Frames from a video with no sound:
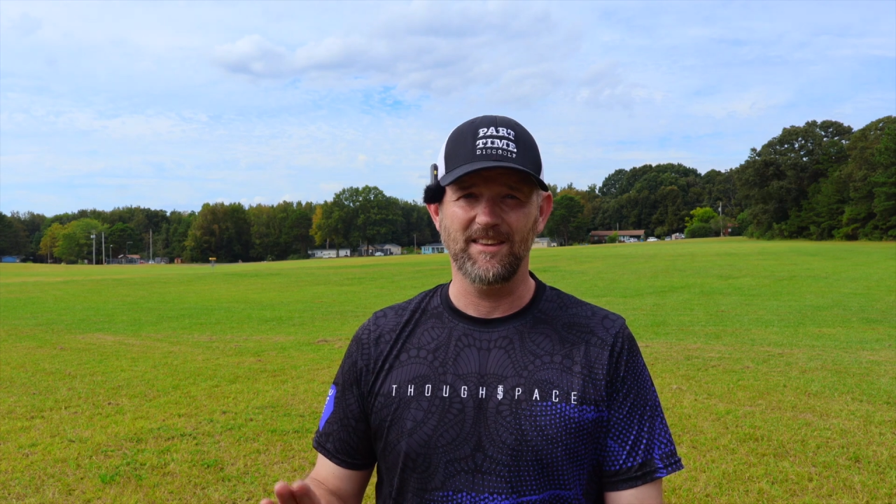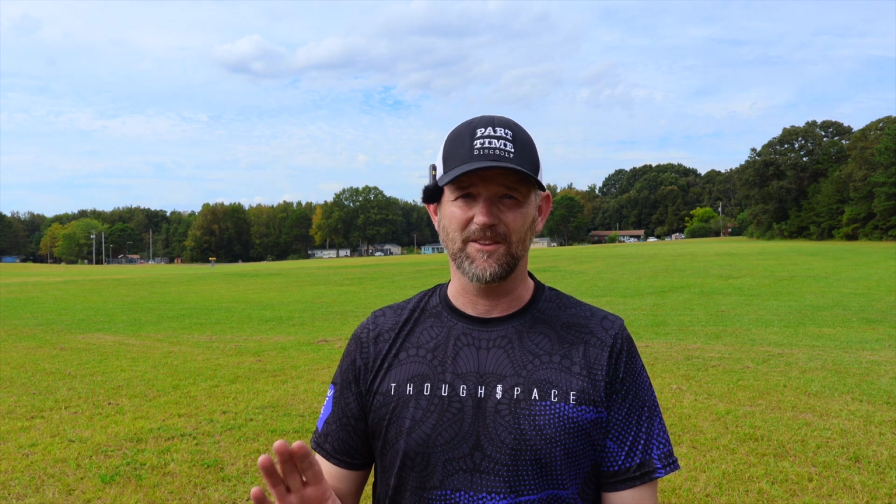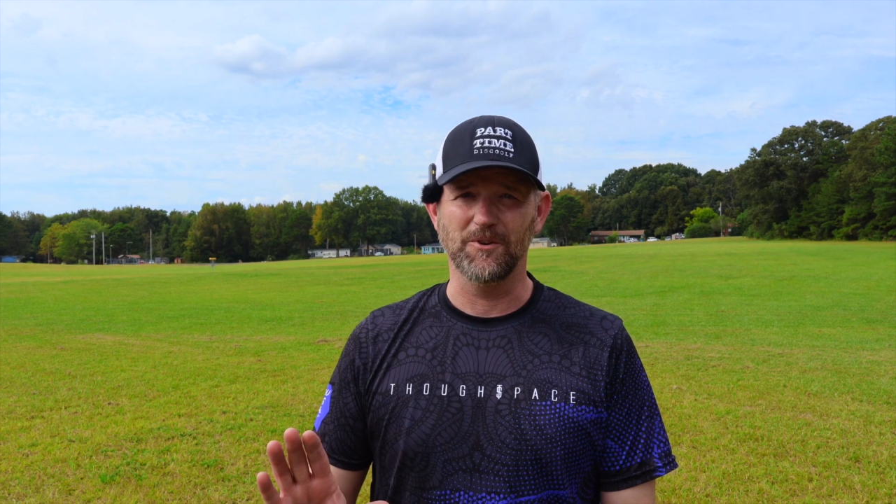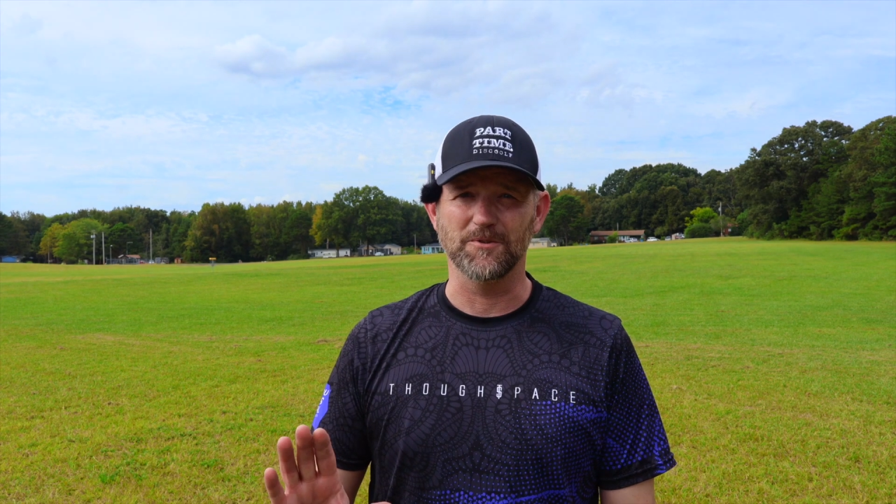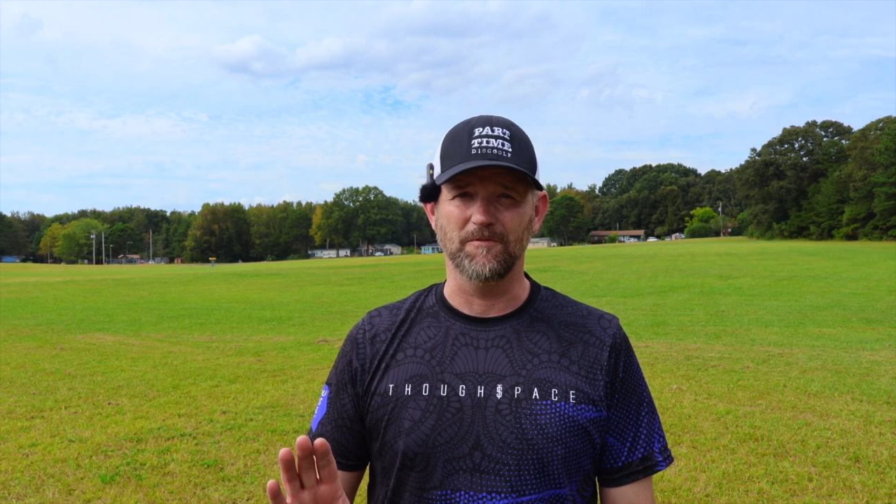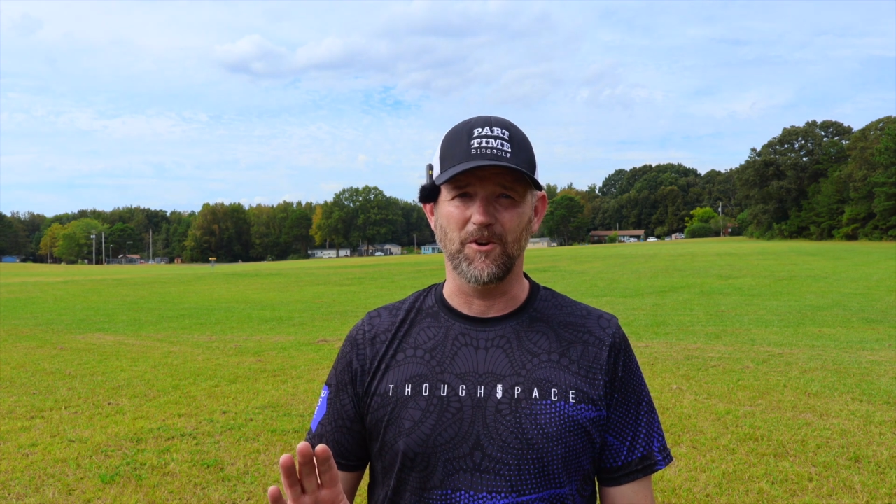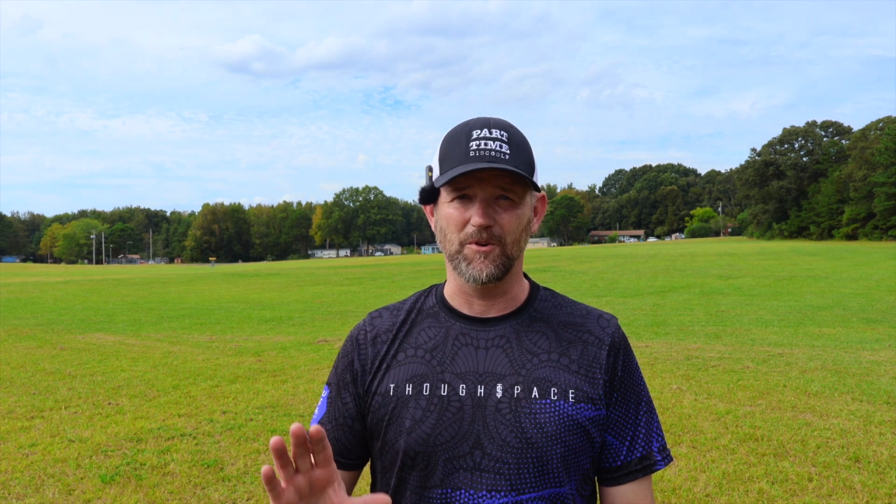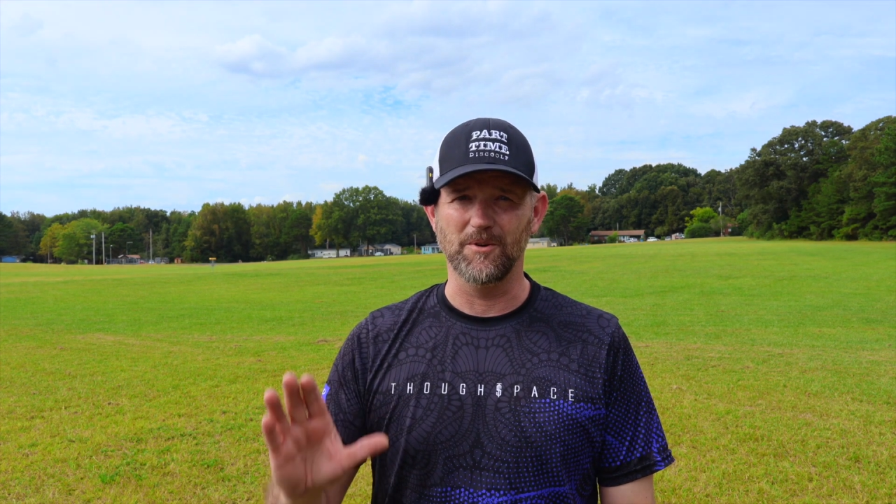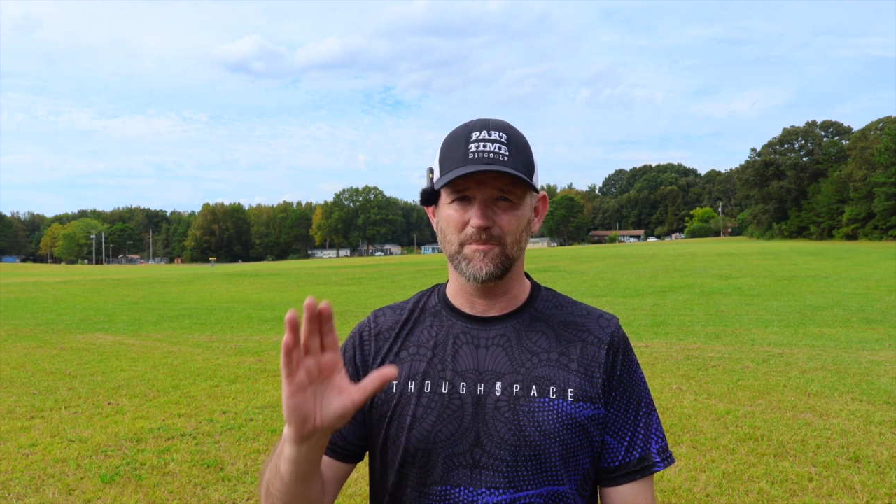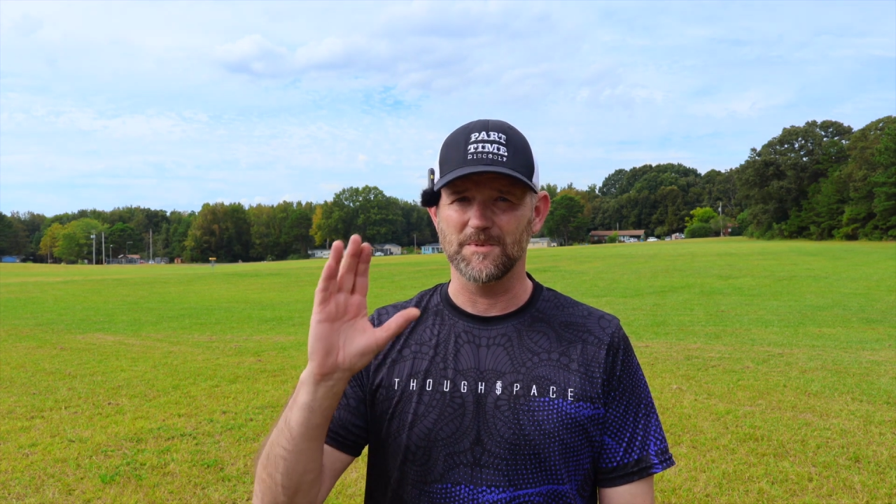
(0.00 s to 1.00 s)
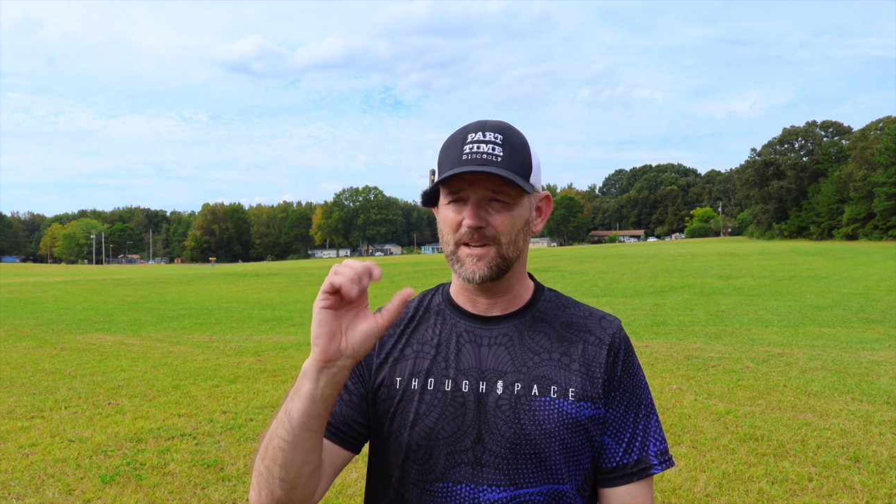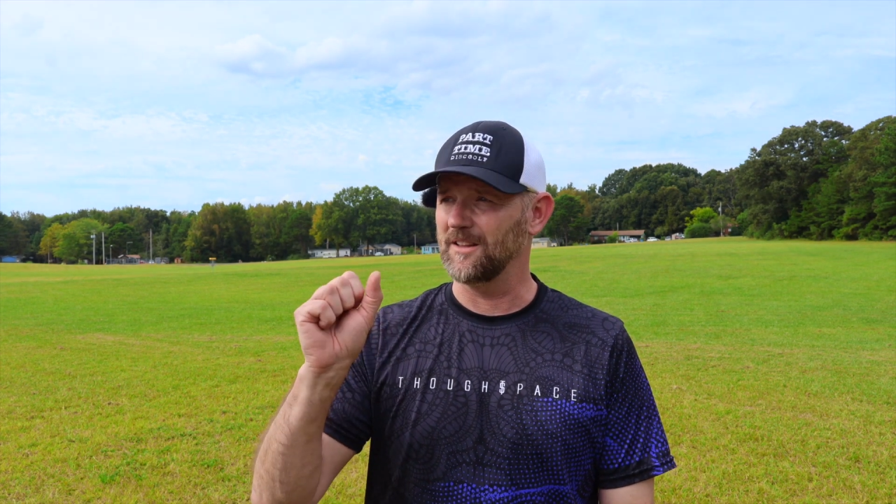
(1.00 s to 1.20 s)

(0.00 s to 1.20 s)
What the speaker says: ETHOS Votums.